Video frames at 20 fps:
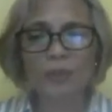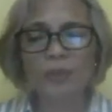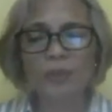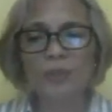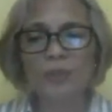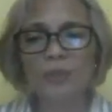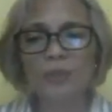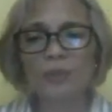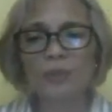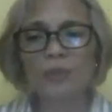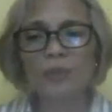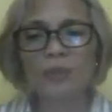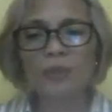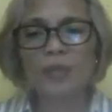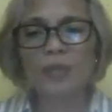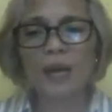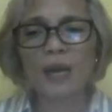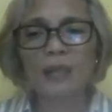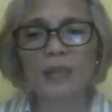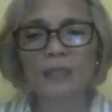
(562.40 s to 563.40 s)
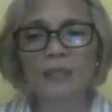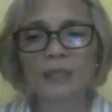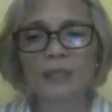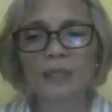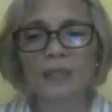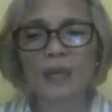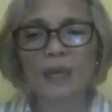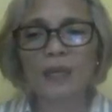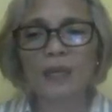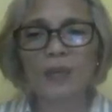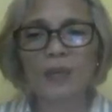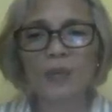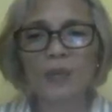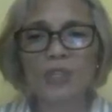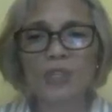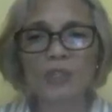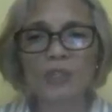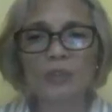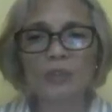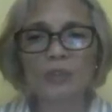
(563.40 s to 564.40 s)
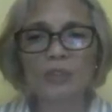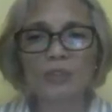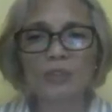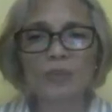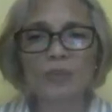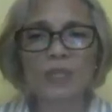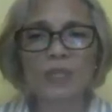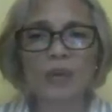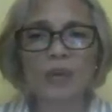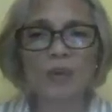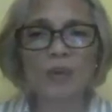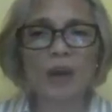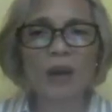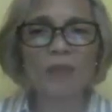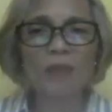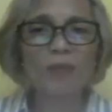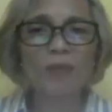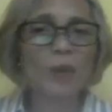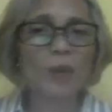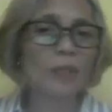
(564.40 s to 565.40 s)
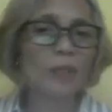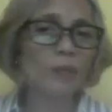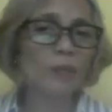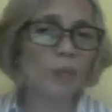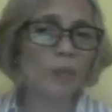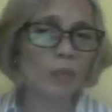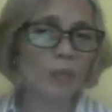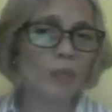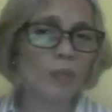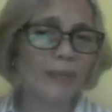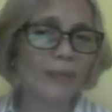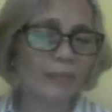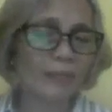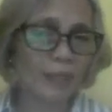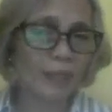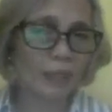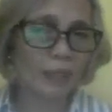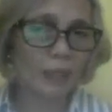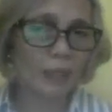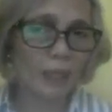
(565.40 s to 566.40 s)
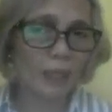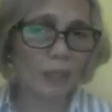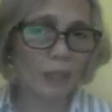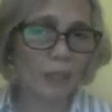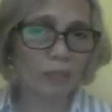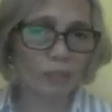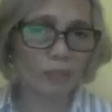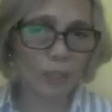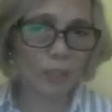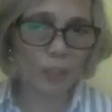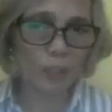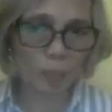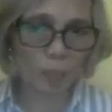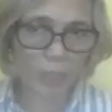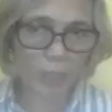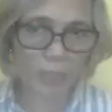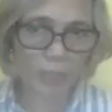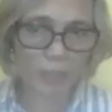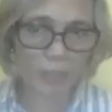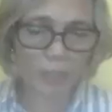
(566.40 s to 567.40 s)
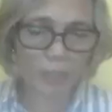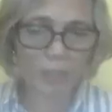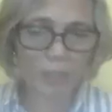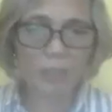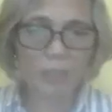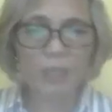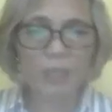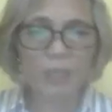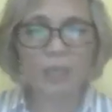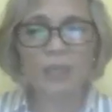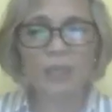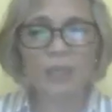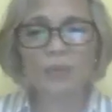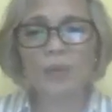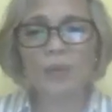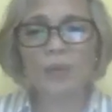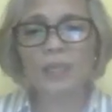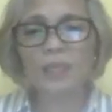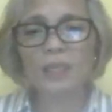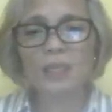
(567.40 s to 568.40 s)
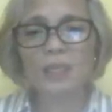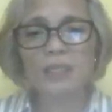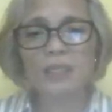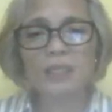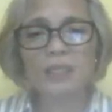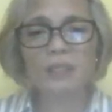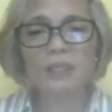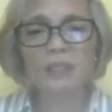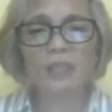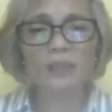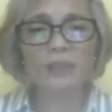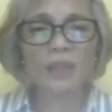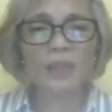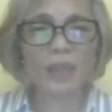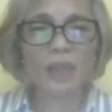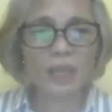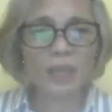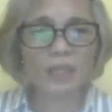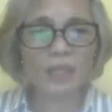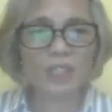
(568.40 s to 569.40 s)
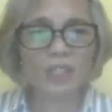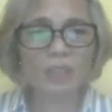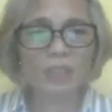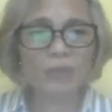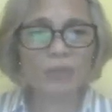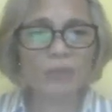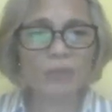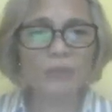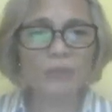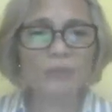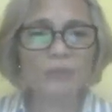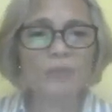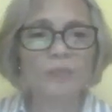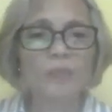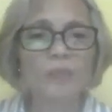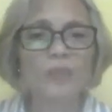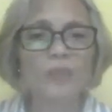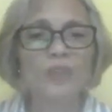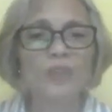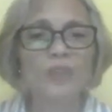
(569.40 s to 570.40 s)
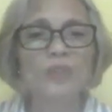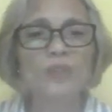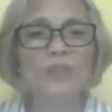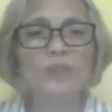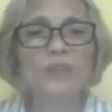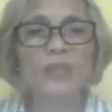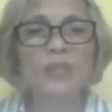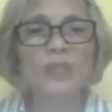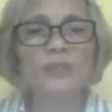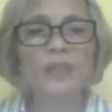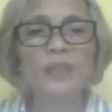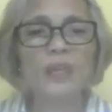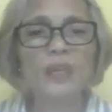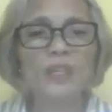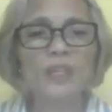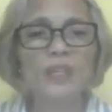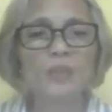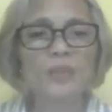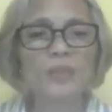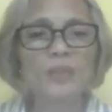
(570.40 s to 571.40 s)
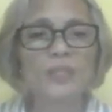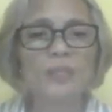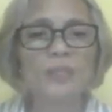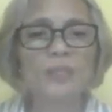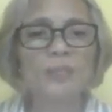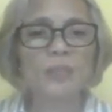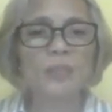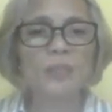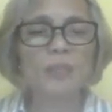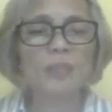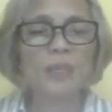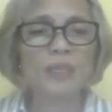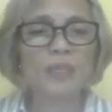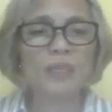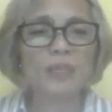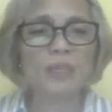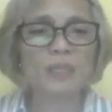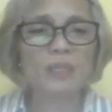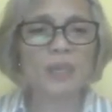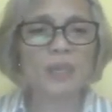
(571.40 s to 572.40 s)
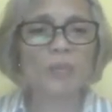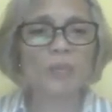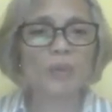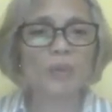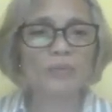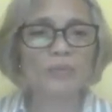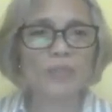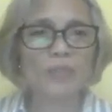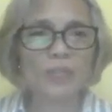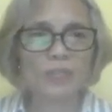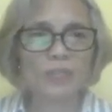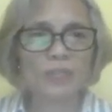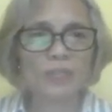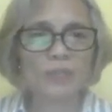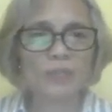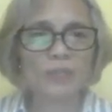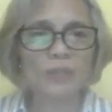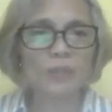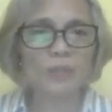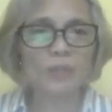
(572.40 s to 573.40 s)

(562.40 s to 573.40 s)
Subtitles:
So look at the equations. We now have what we wanted in the first place. And what is the delta H, no? So delta H will simply be the sum of this, no?